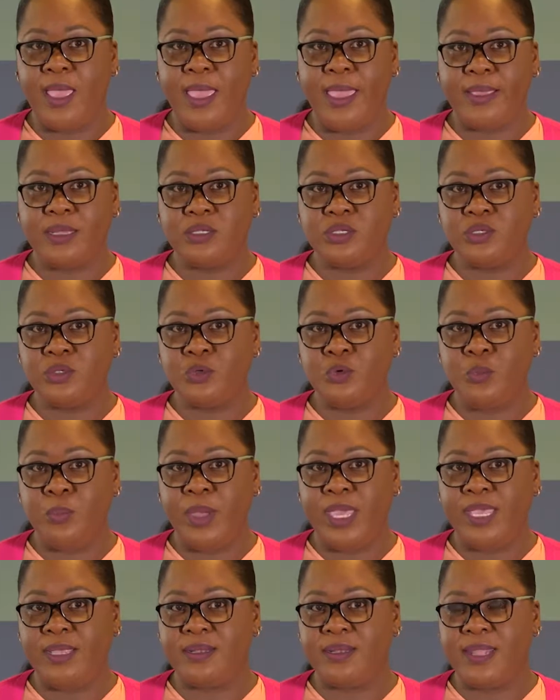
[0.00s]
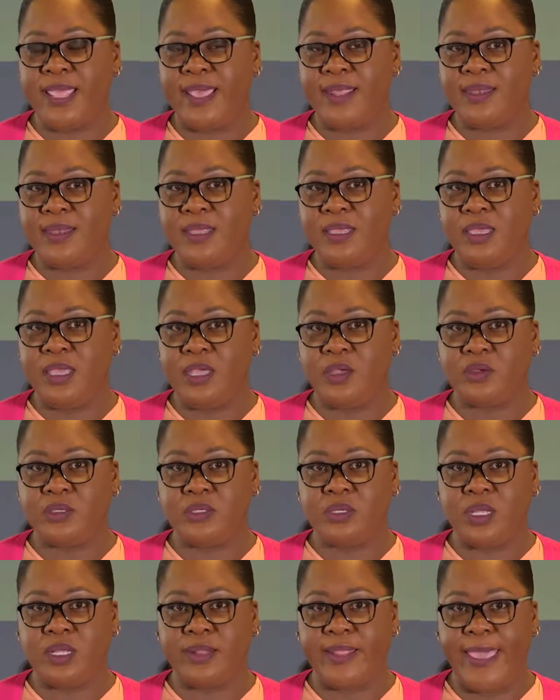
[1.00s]
and 2 main landing
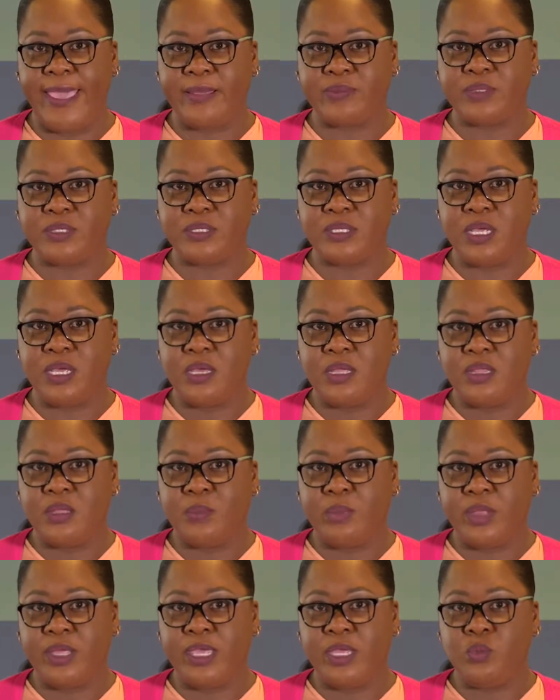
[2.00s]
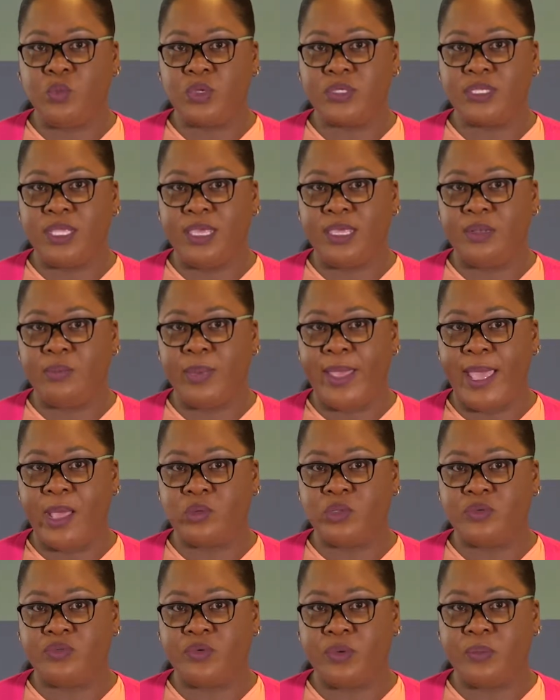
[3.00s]
gears collapsed. The plane was
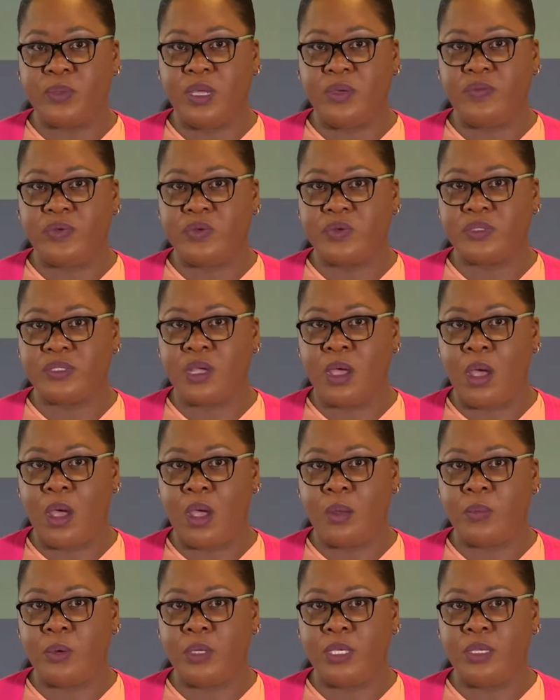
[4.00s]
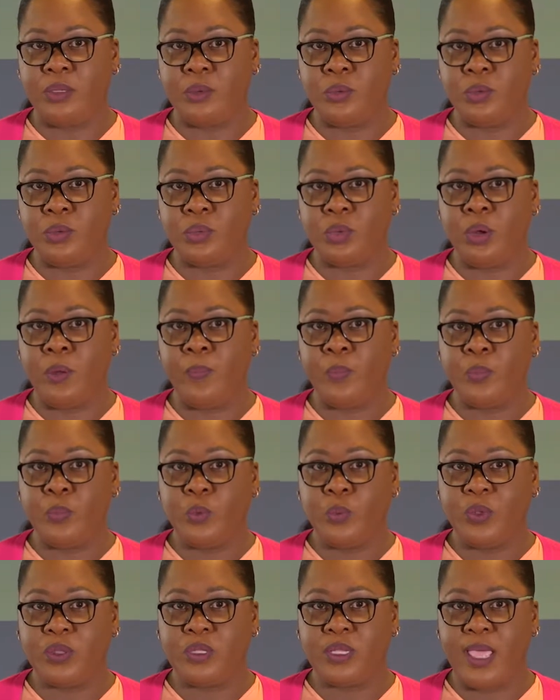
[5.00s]
inbound from Governor's Harbor, Eleuthera,
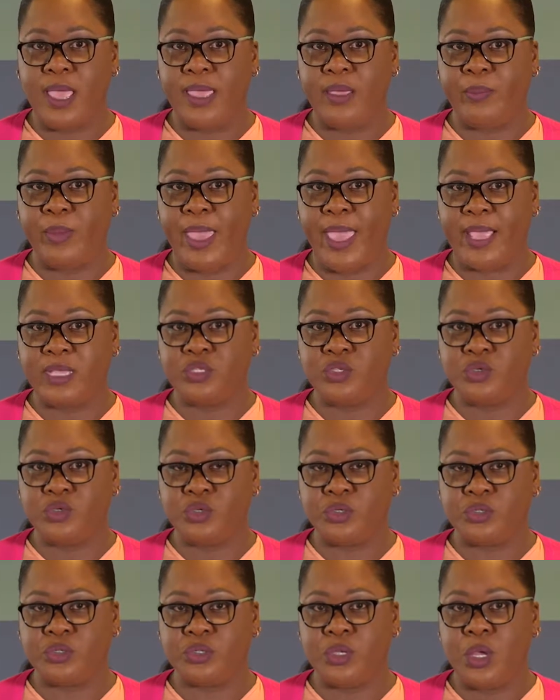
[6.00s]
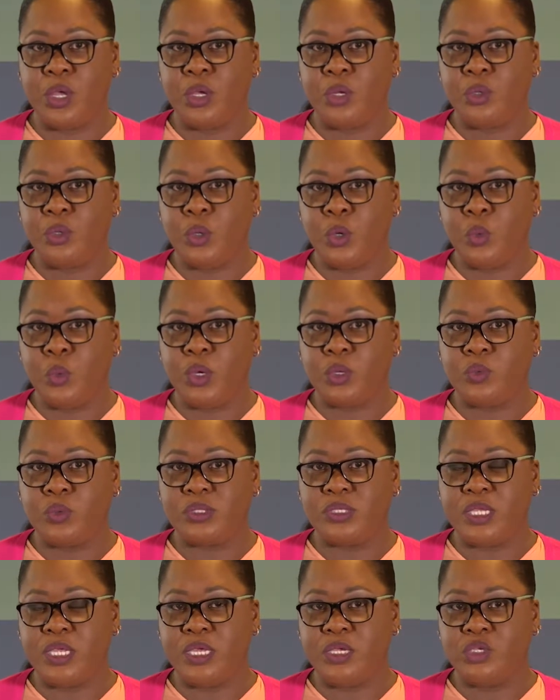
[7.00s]
with 9 passengers. No one
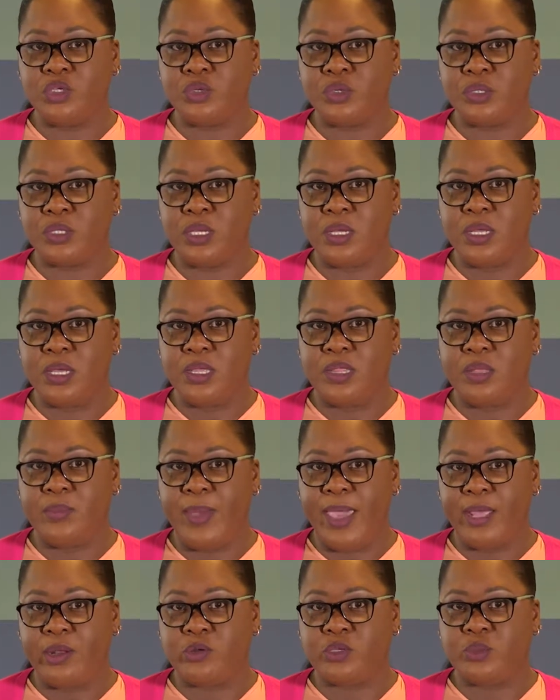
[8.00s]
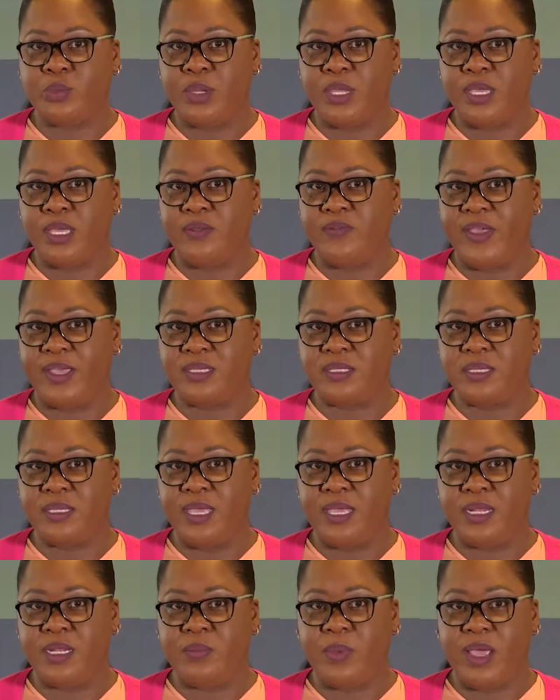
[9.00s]
was injured. The matter is being
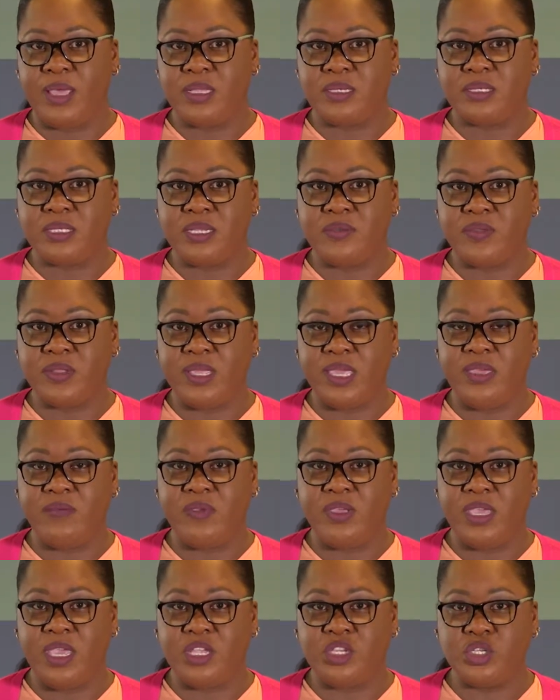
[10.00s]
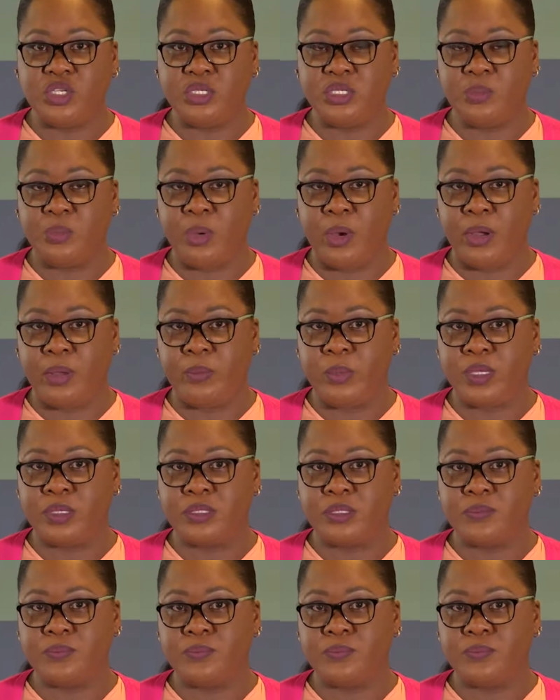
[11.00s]
investigated by the Civil Aviation Department.